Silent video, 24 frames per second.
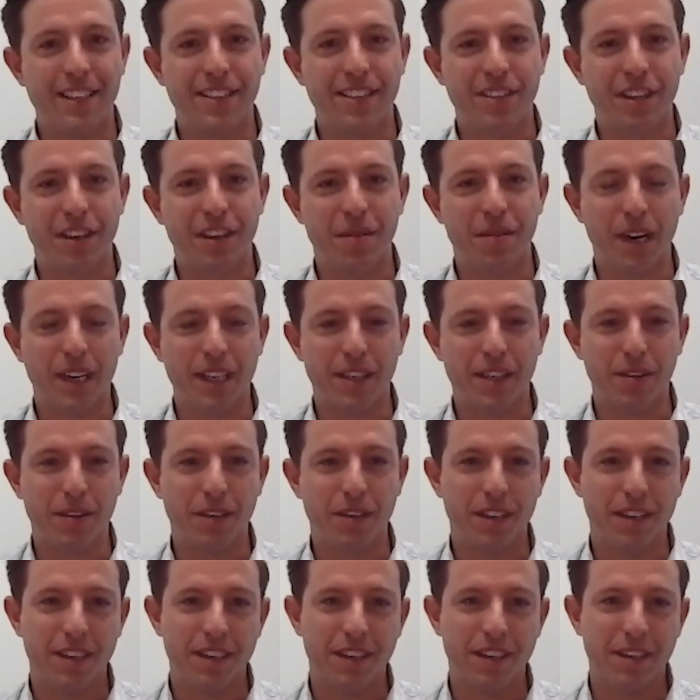I started my
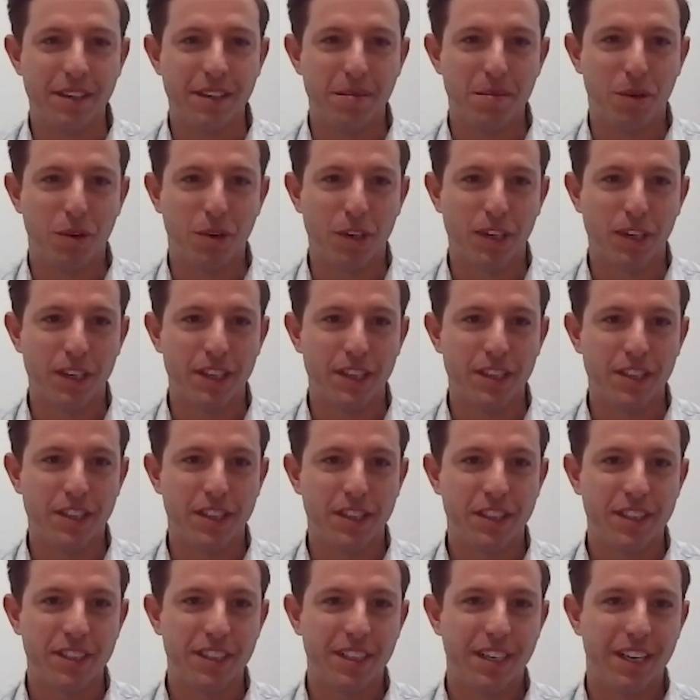career in
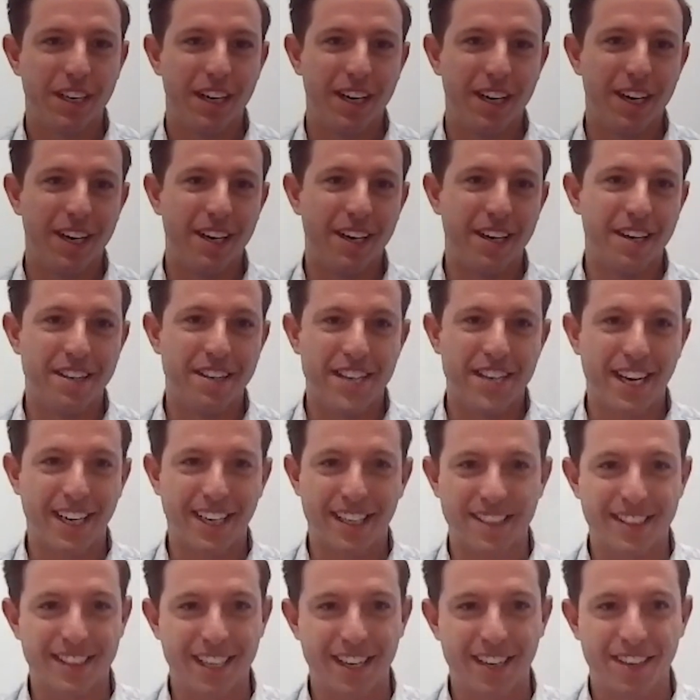mortgage and debt
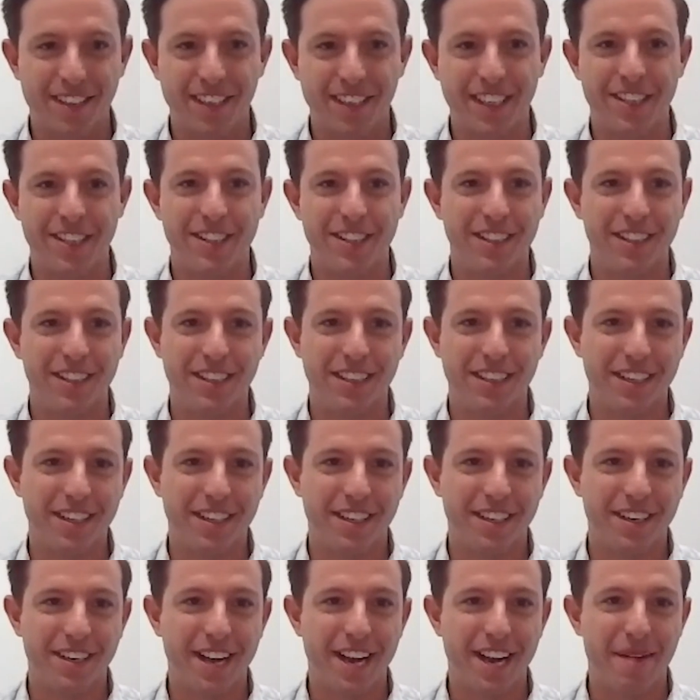
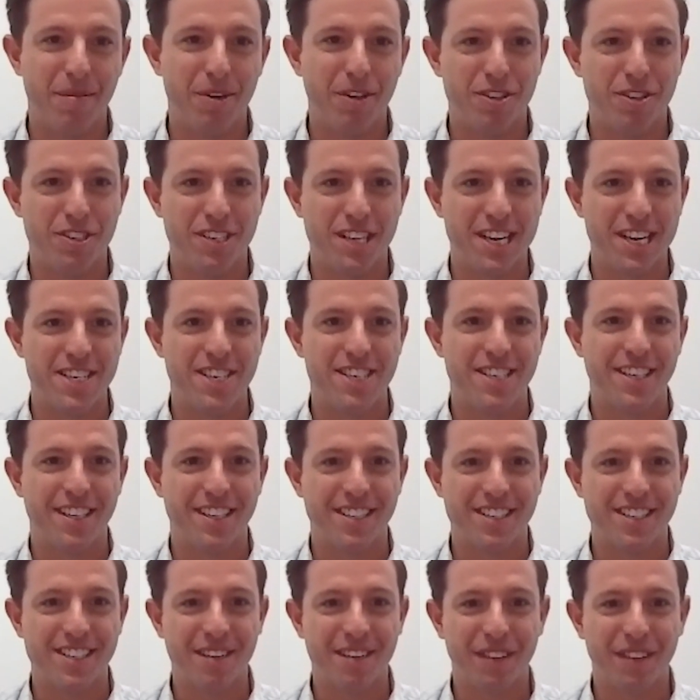consolidation and amortization
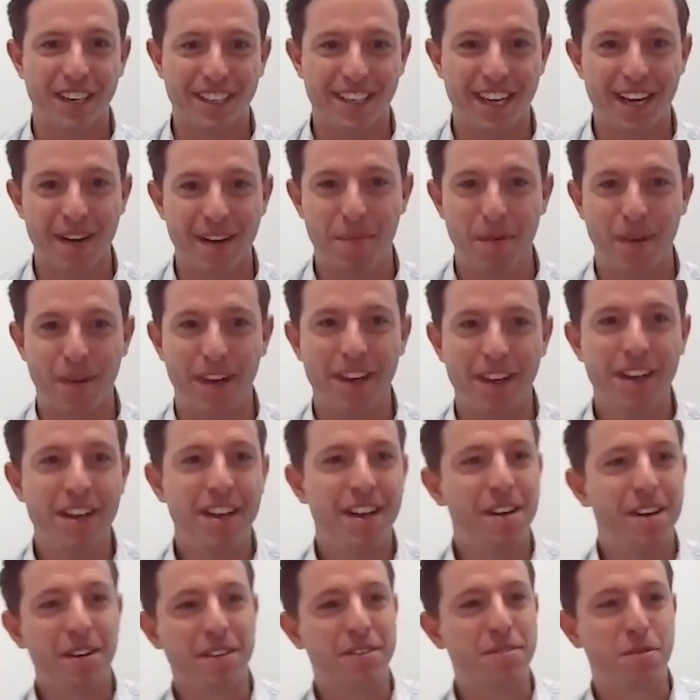and stuff like that. But
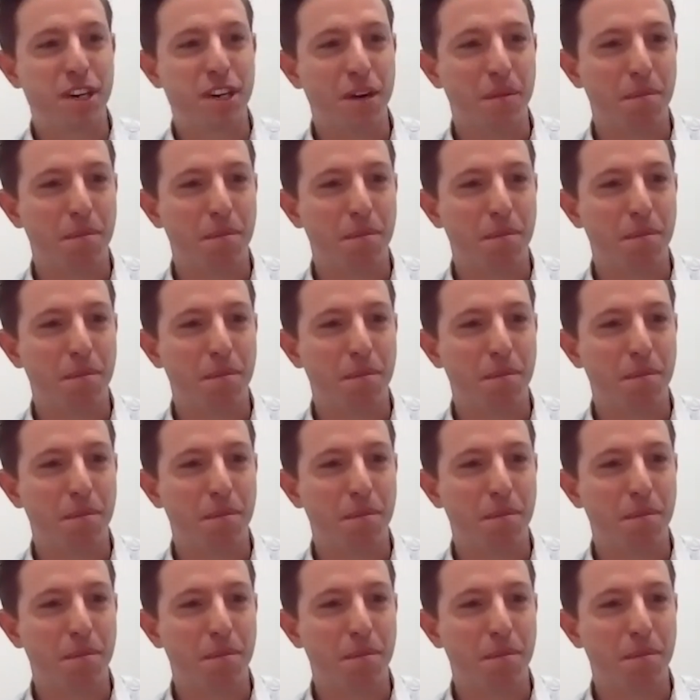to